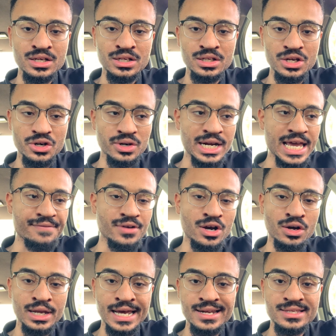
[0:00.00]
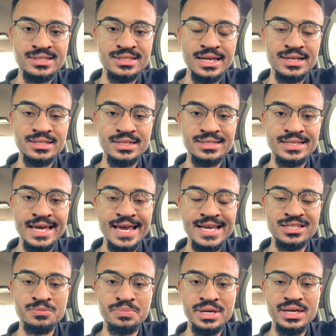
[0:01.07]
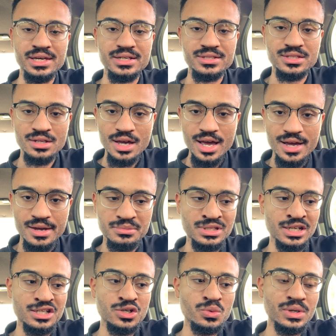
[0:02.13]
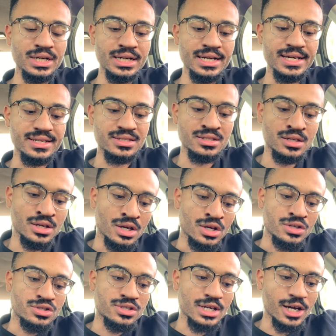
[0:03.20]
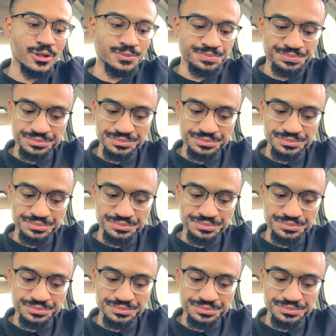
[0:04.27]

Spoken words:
you're gonna have a whole lot of sexless ass beings. I'm telling you what it is. So